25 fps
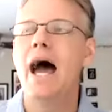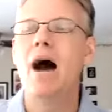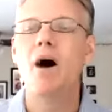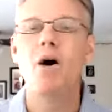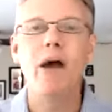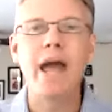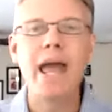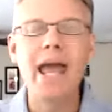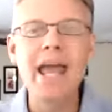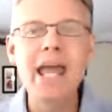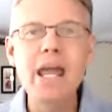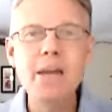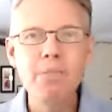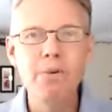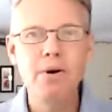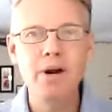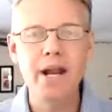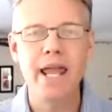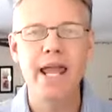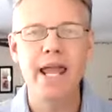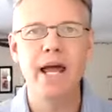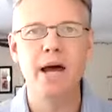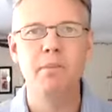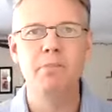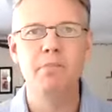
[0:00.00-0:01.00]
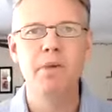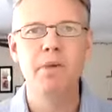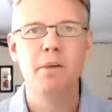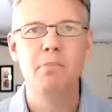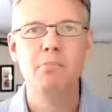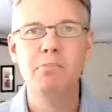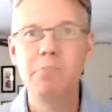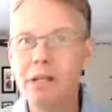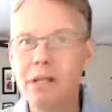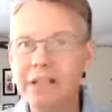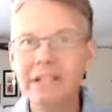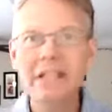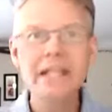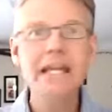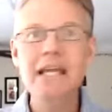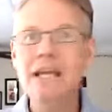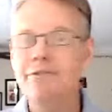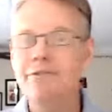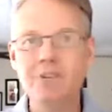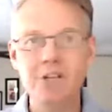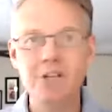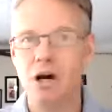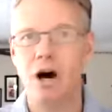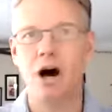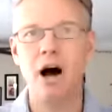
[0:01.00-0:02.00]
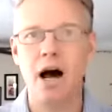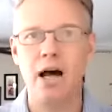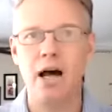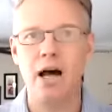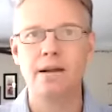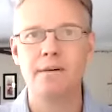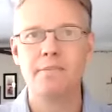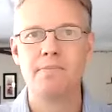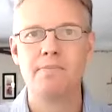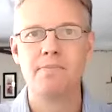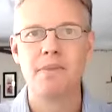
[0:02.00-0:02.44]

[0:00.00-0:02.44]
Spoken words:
Abraham believed God,